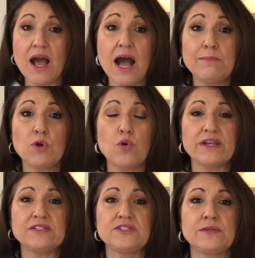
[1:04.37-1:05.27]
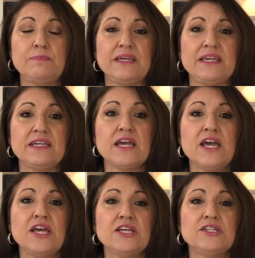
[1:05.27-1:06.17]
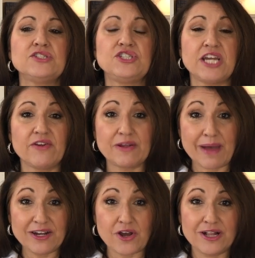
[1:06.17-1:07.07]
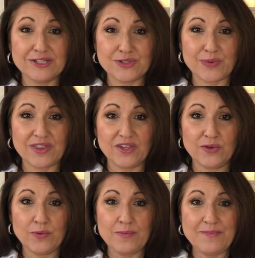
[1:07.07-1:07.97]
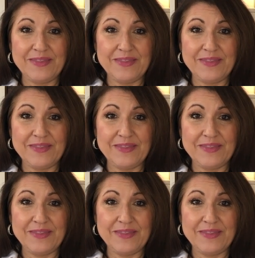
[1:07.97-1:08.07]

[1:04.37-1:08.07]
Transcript: I'm going to be sharing my knowledge with you,